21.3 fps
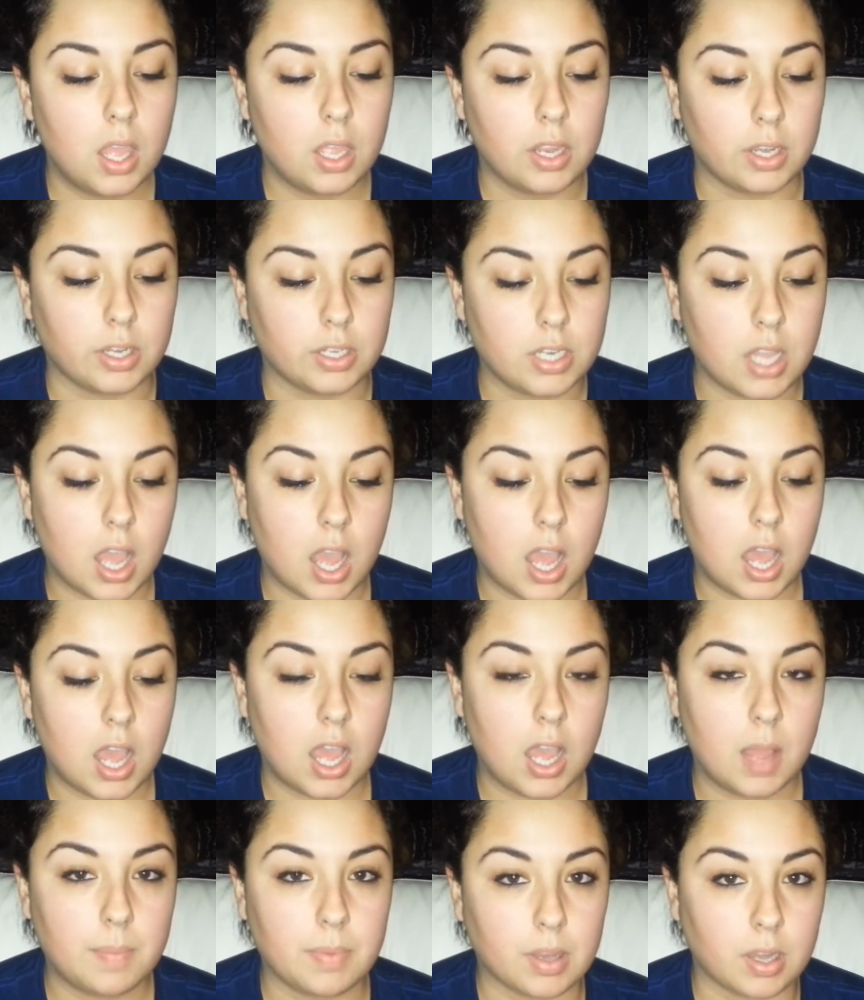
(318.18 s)
your
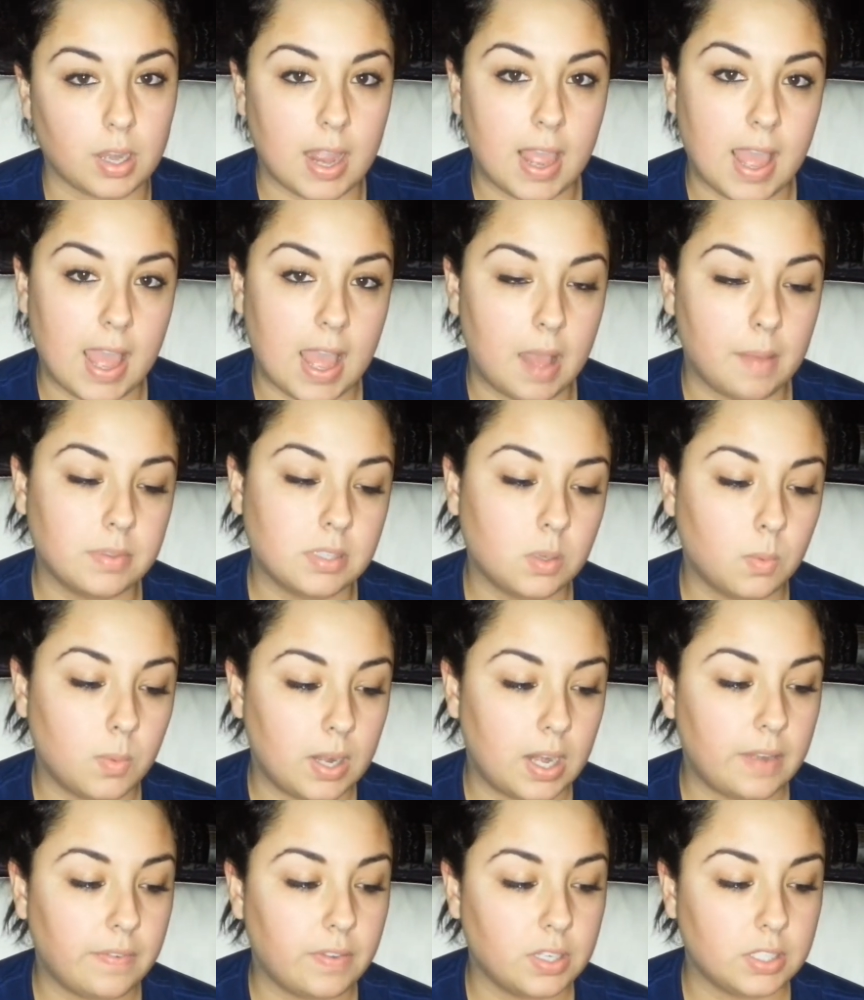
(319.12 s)
top, your abs, or
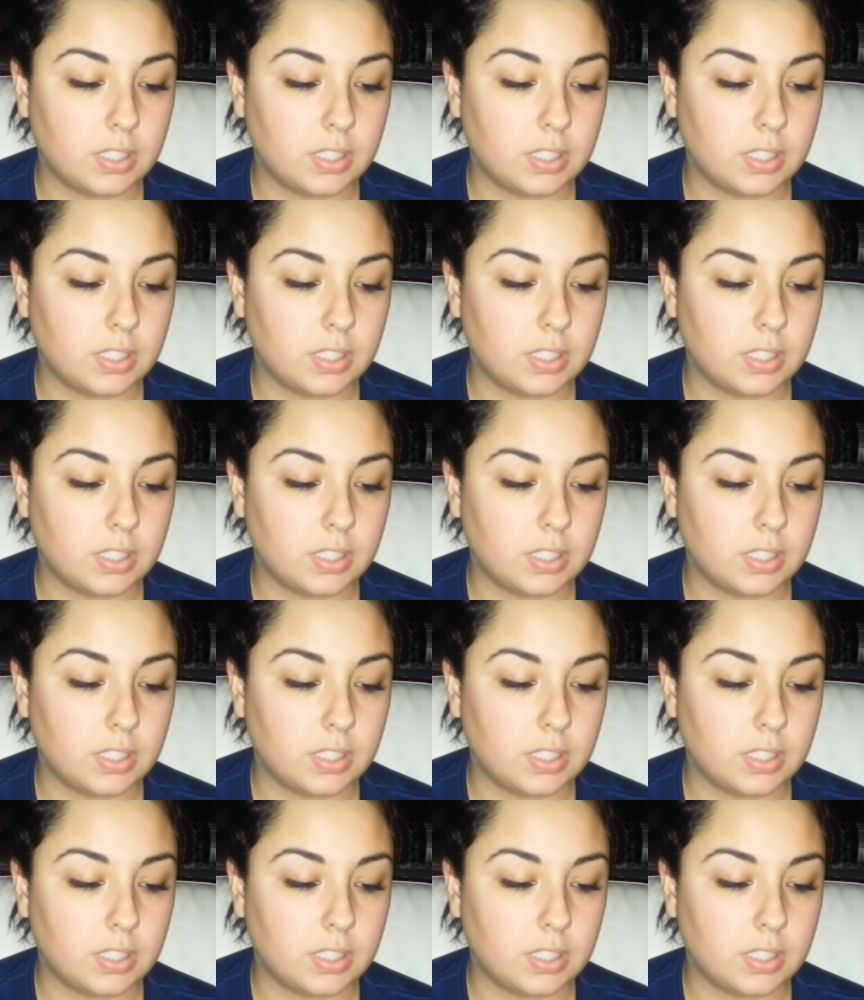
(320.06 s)
whatever.